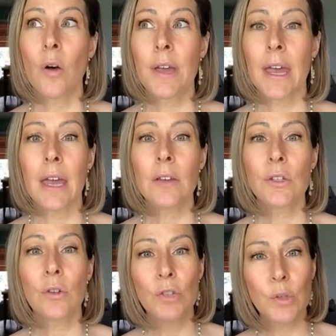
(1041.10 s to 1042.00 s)
Okay,
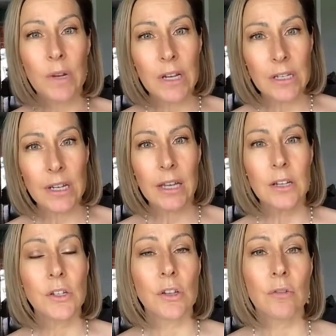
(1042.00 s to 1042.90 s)
so do we need to get
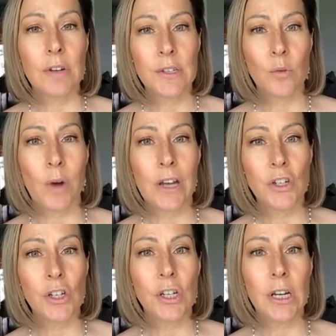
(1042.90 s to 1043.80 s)
into the reason why
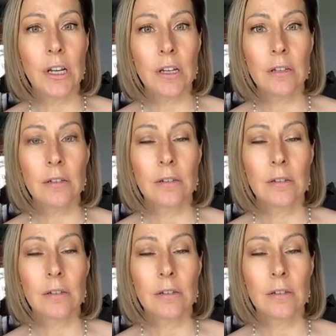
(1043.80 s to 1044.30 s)
she cheated?